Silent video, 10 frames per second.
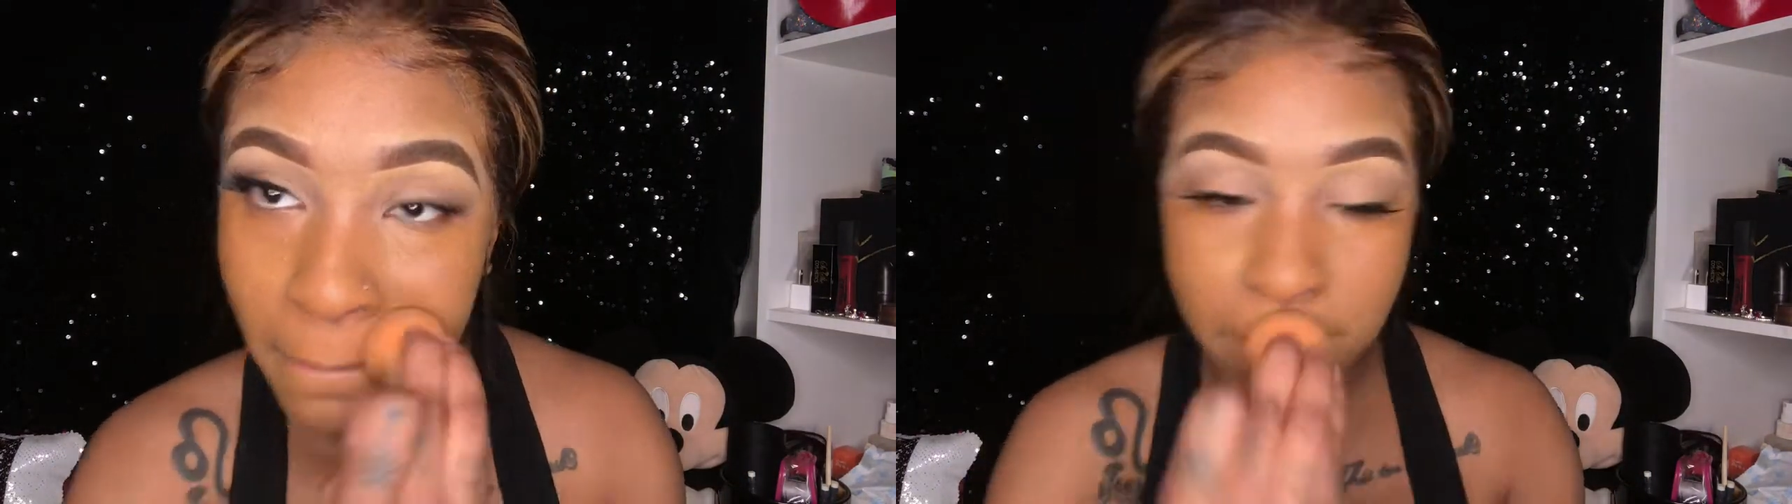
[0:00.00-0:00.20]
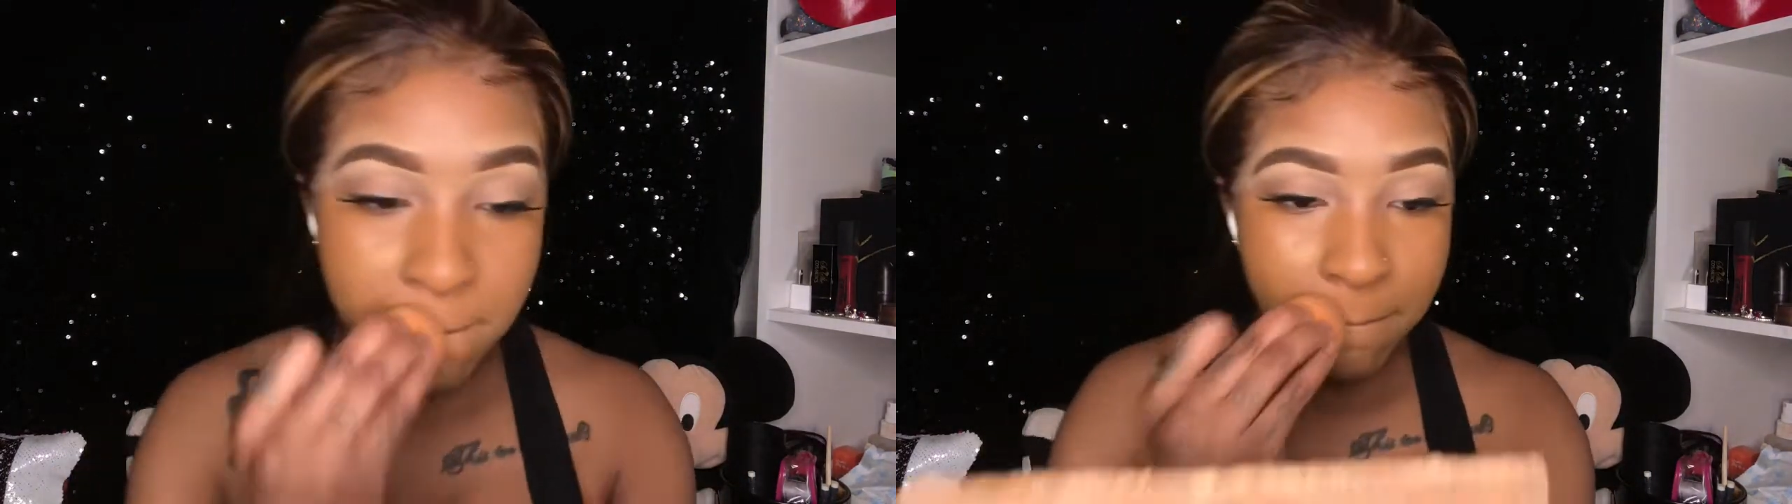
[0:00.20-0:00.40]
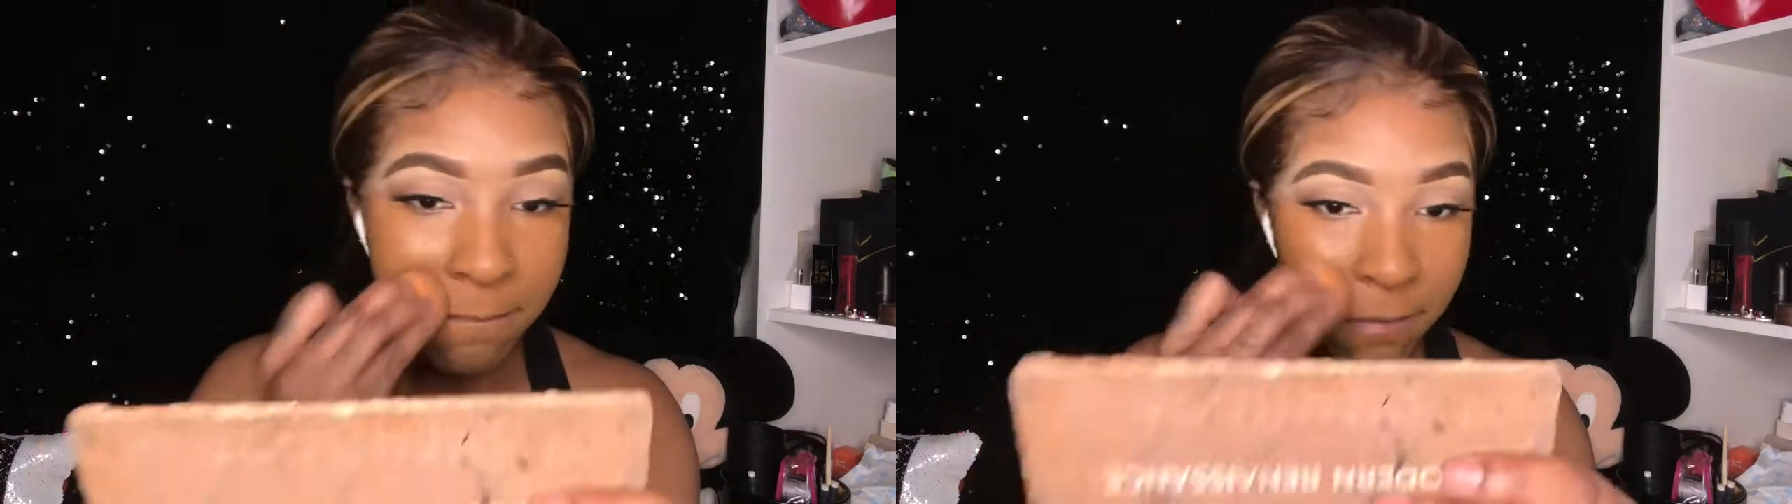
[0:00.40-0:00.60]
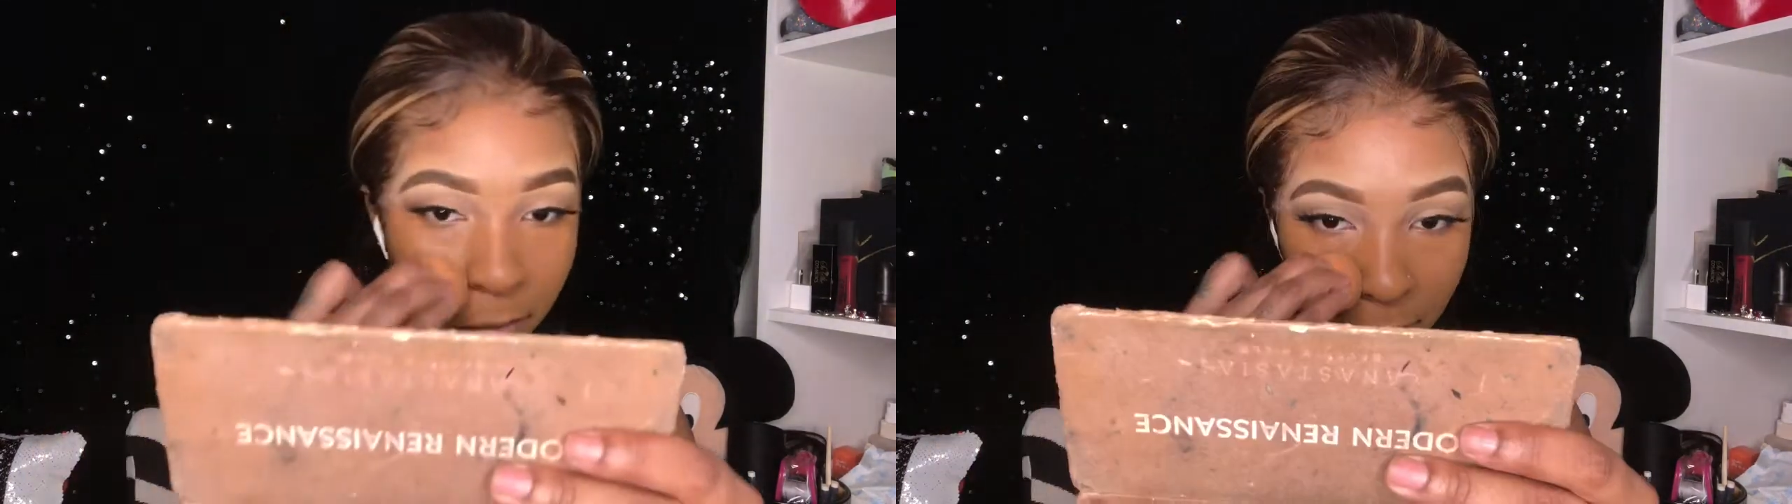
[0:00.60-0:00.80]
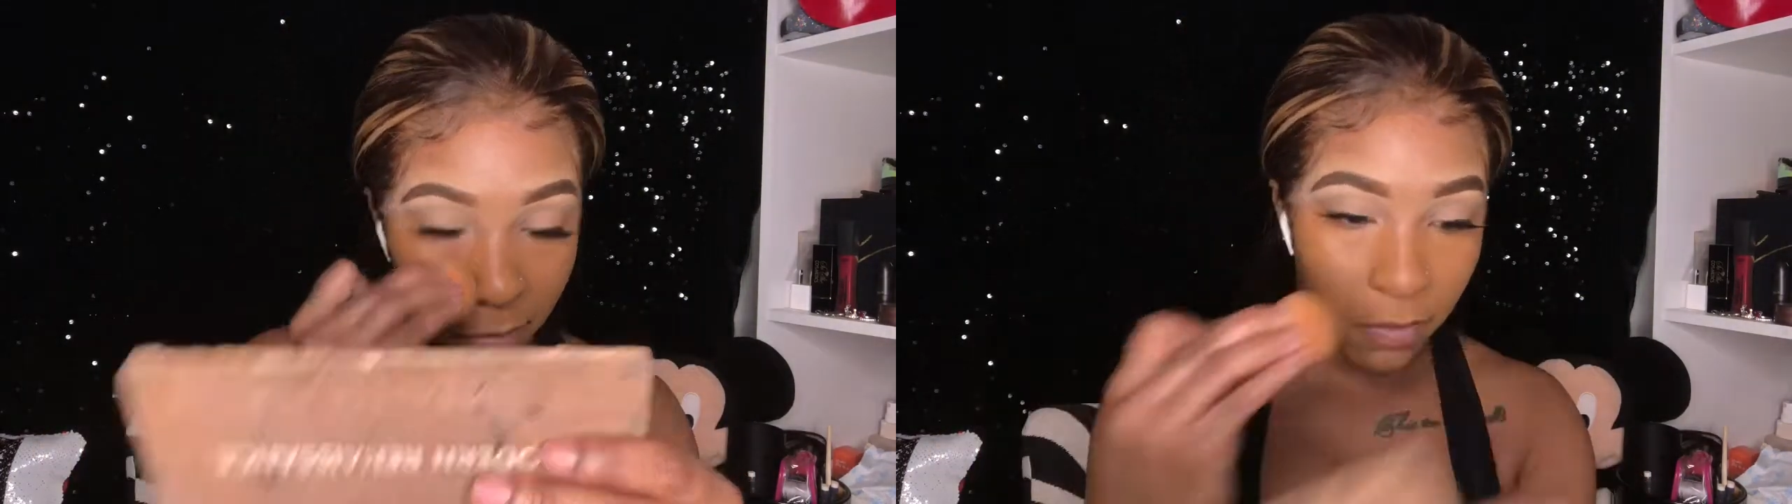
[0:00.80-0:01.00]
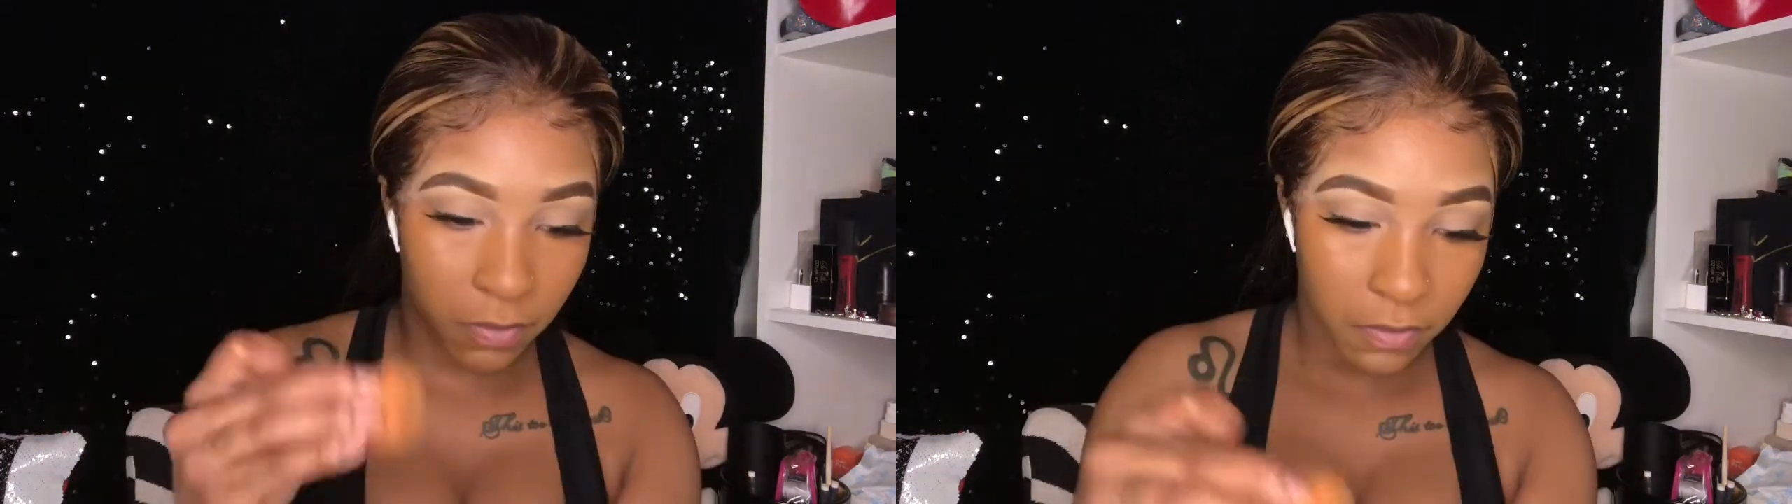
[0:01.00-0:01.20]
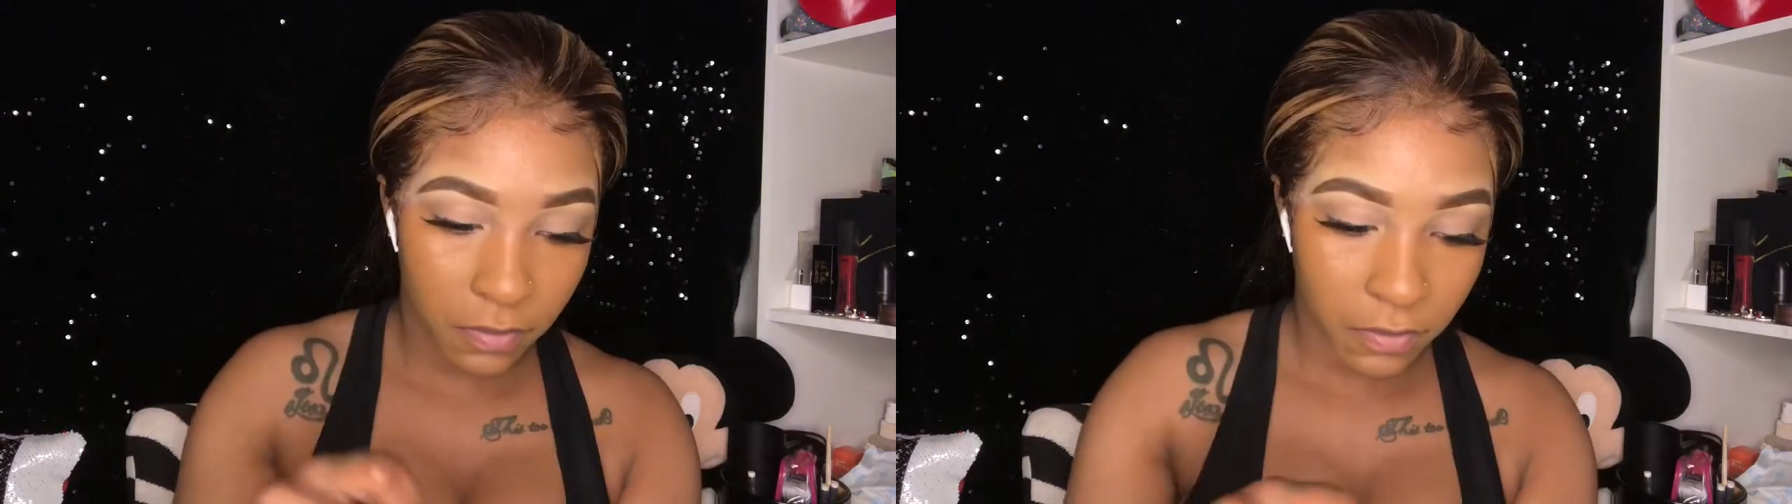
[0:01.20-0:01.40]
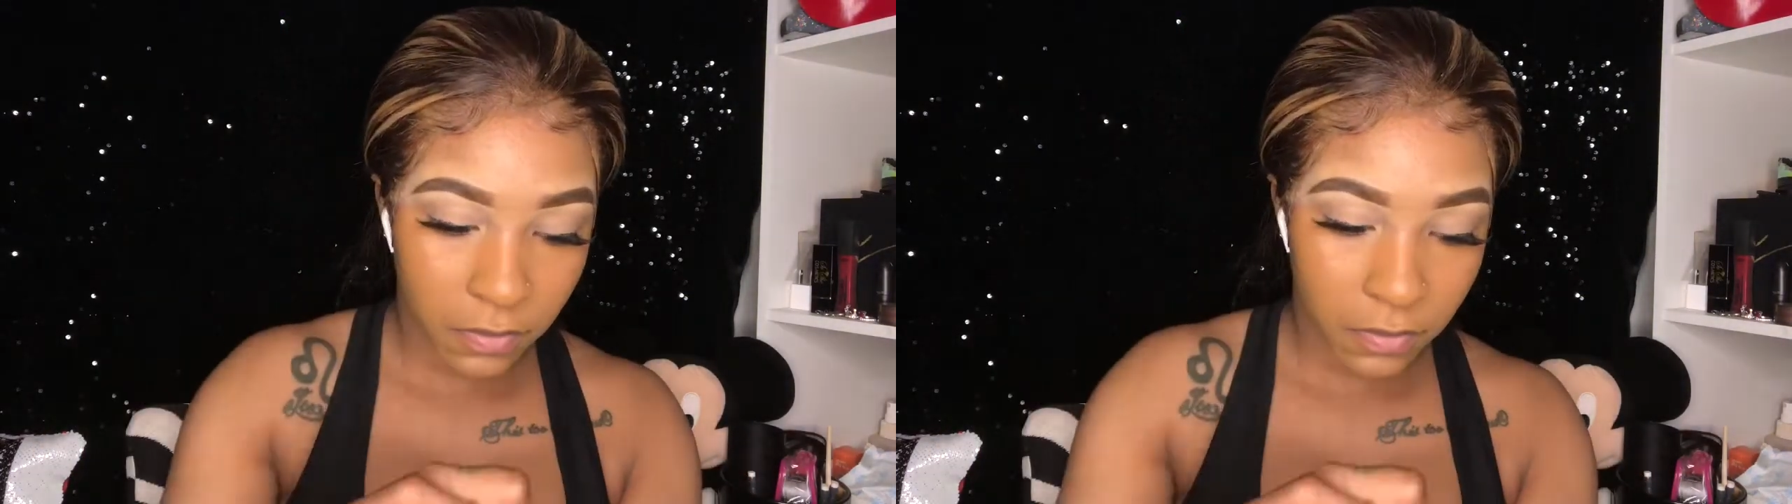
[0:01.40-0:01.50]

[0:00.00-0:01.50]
Just, you know, blend